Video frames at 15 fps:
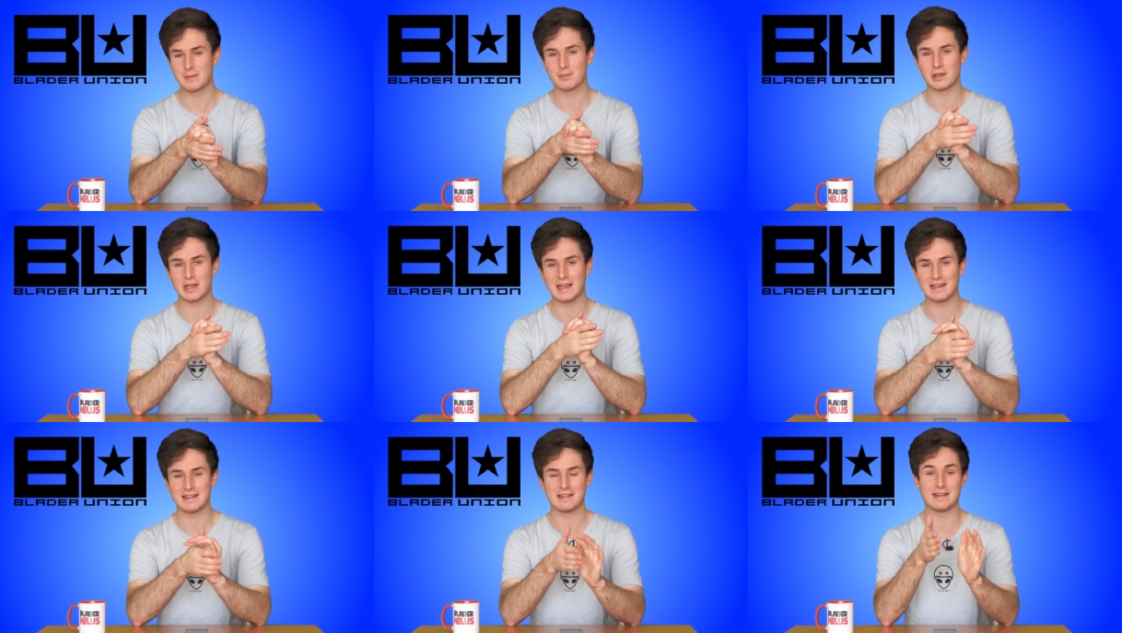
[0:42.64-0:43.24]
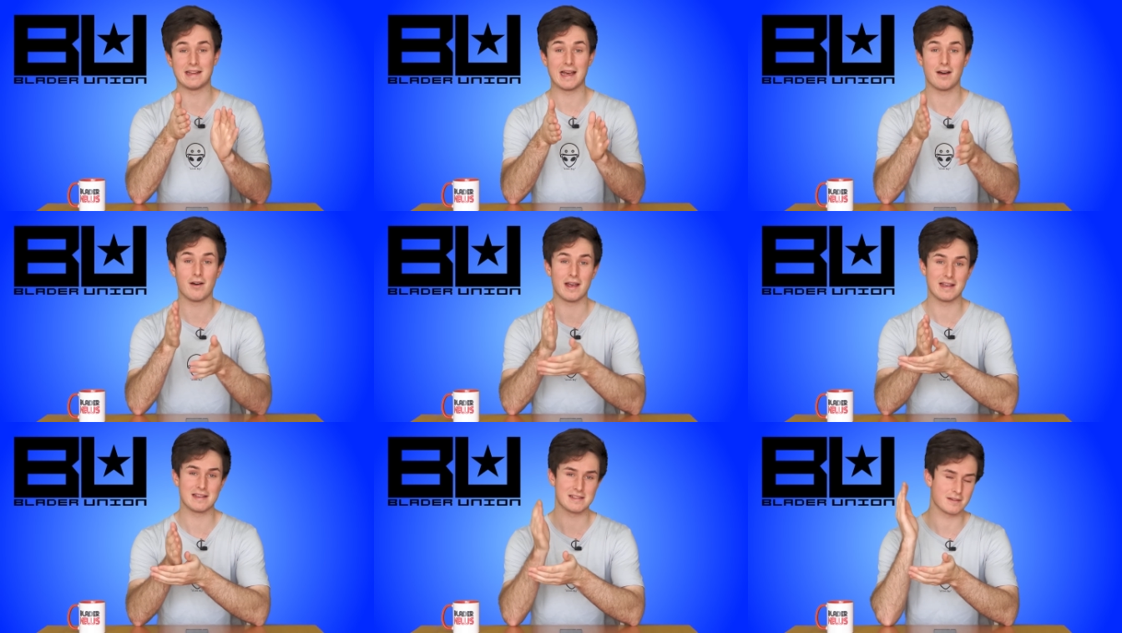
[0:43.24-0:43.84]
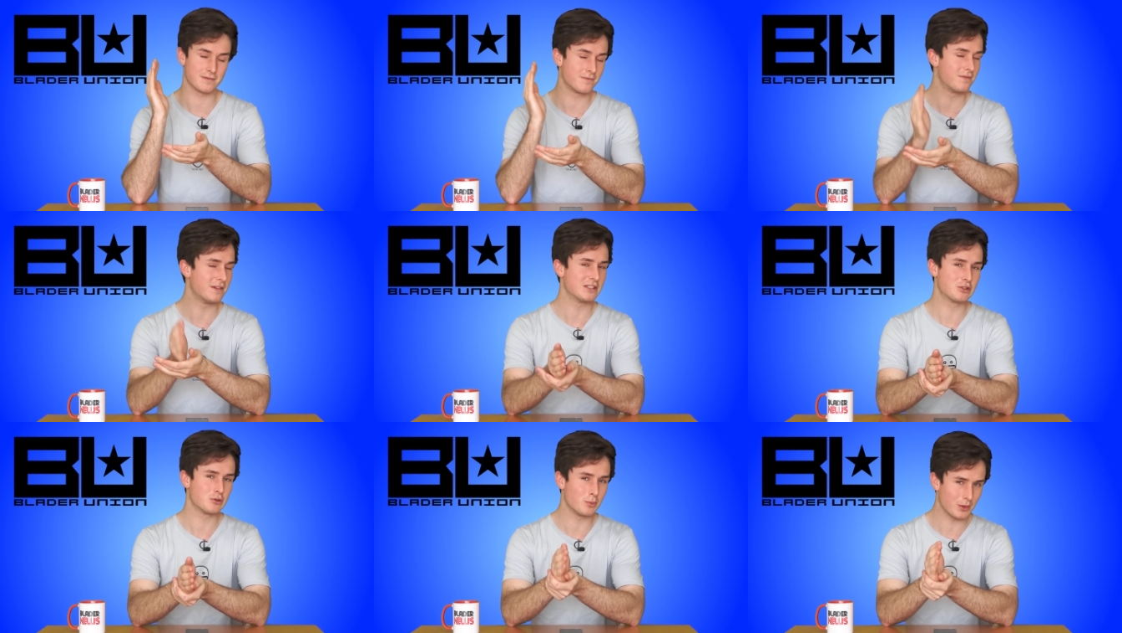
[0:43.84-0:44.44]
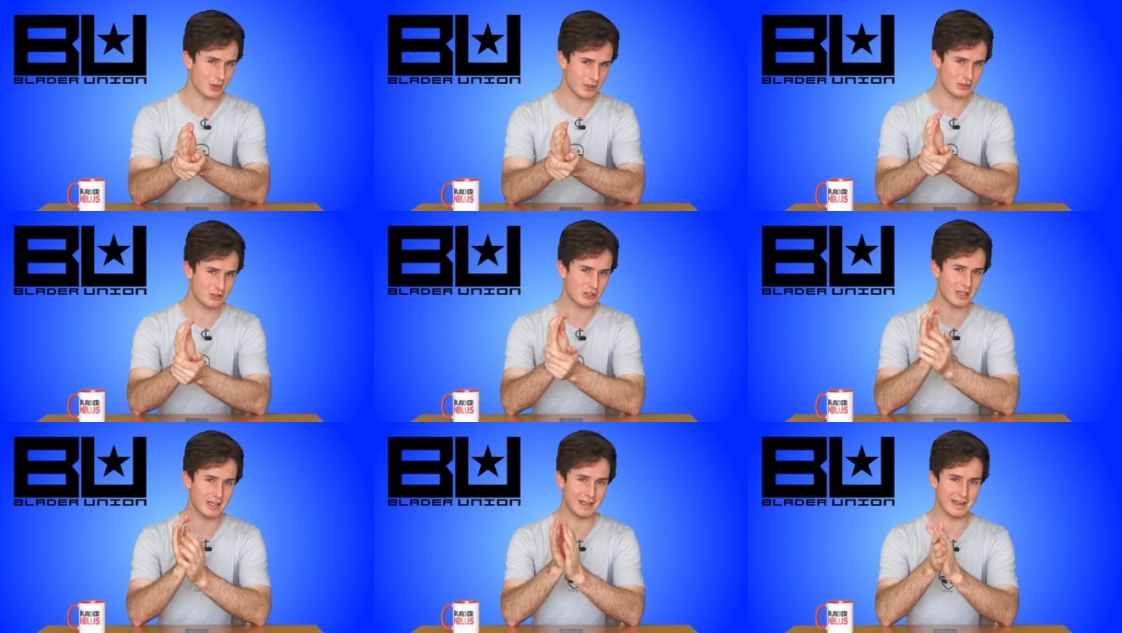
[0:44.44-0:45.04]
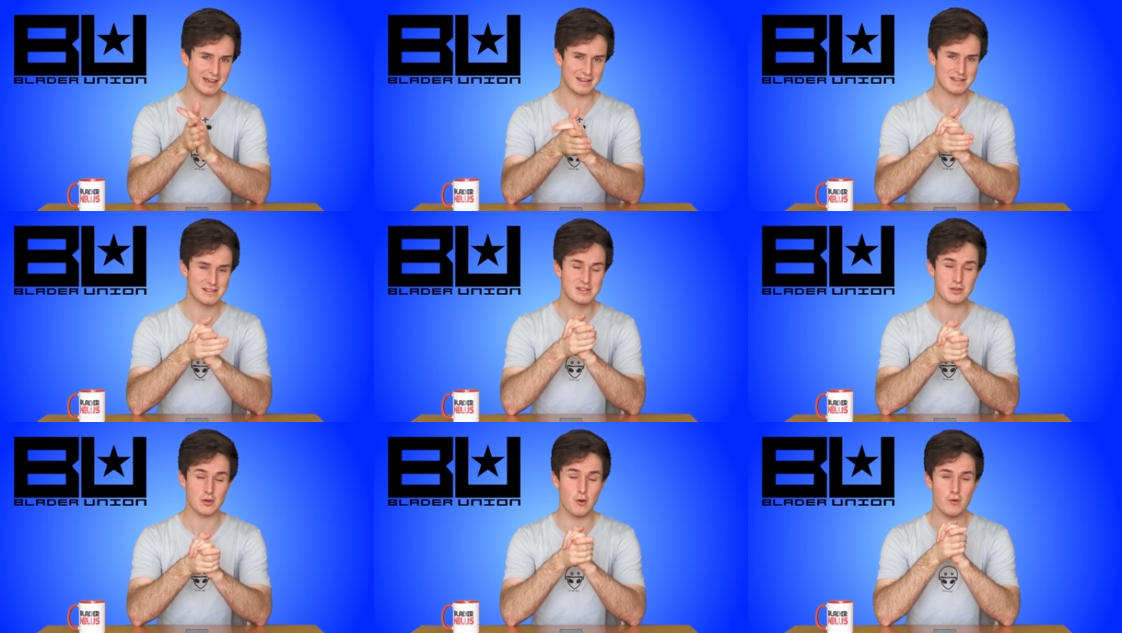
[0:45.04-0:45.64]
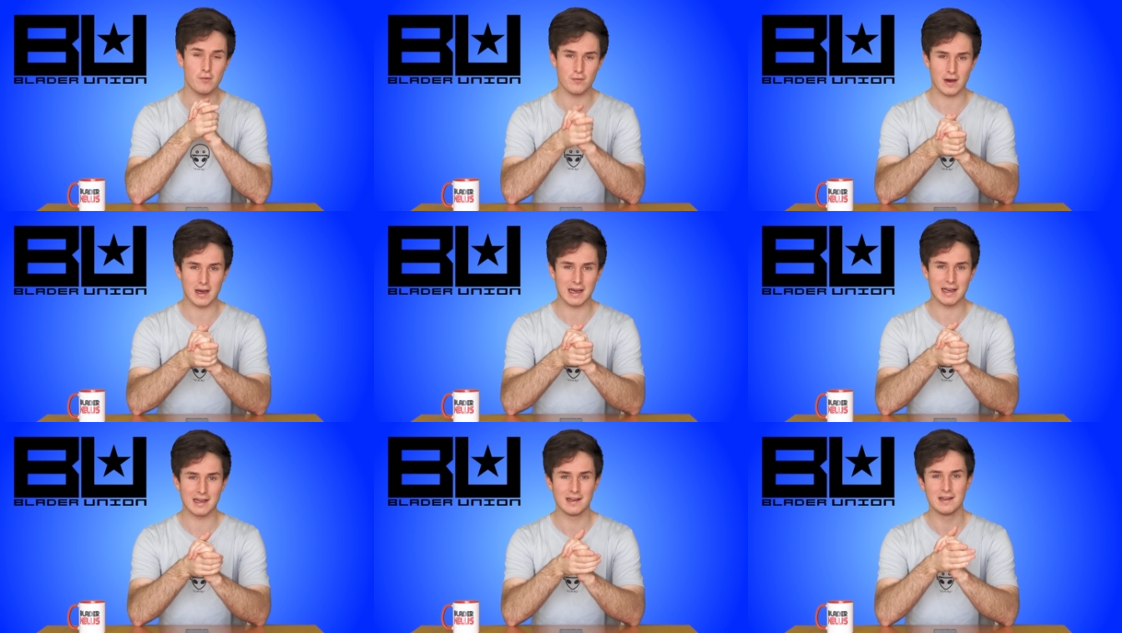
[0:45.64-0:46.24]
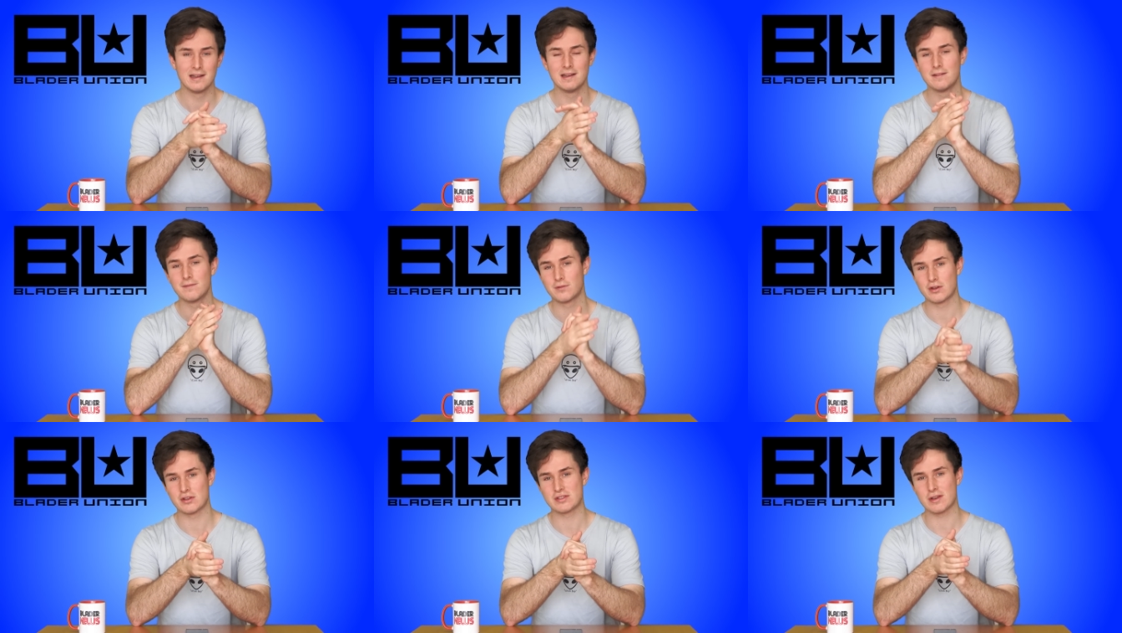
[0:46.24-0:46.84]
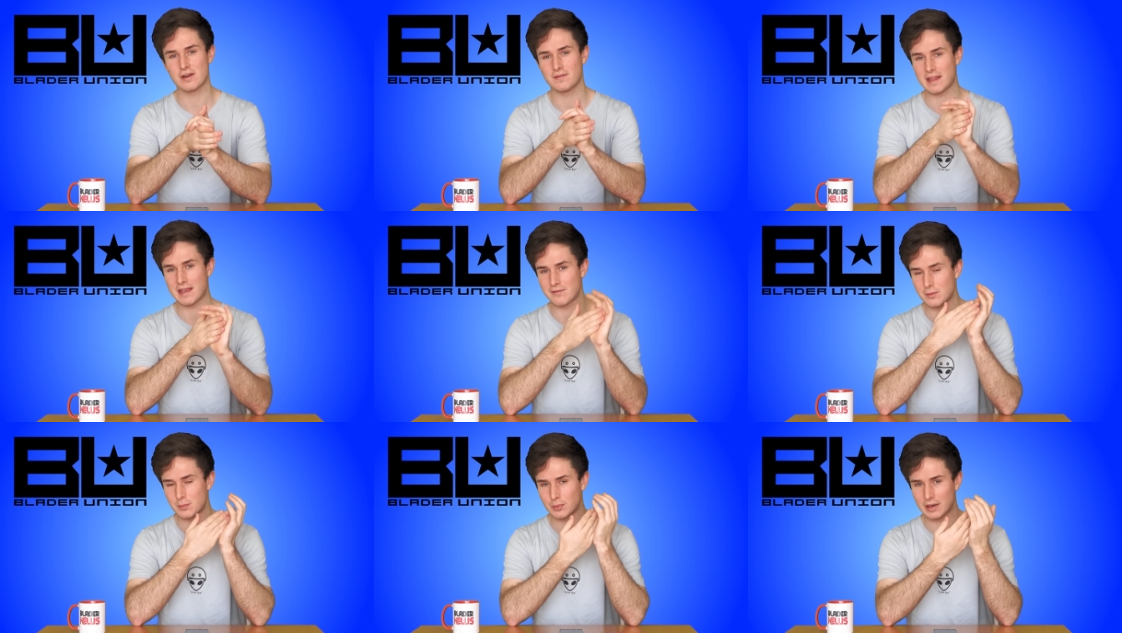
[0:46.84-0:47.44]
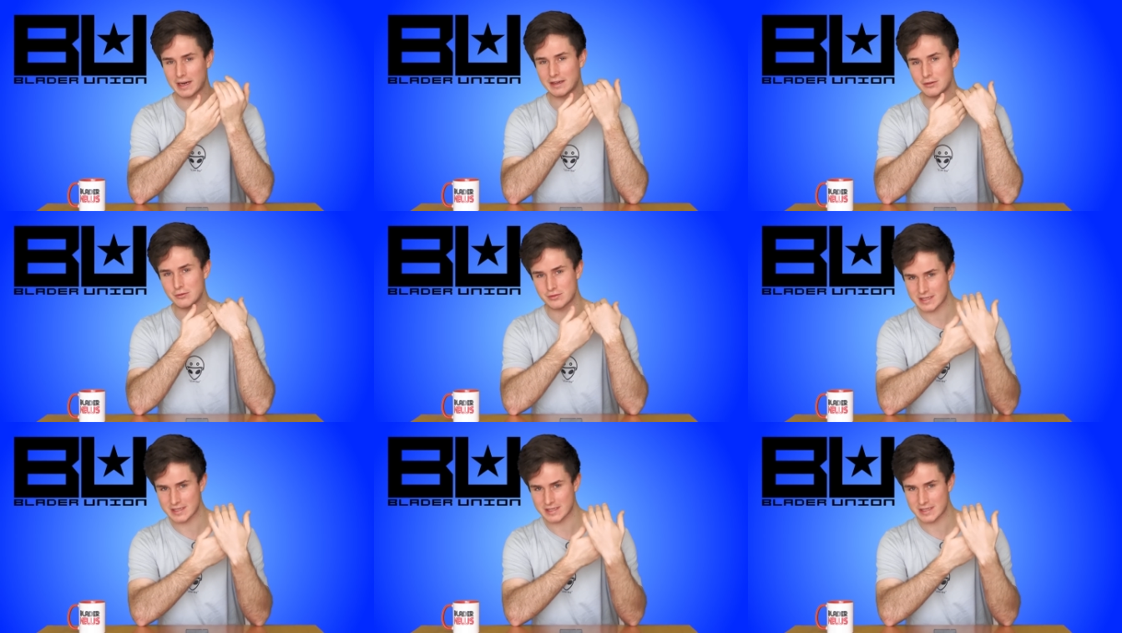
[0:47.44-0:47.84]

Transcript: in Blade now has official merch and it is so fire. First off, they have a brand new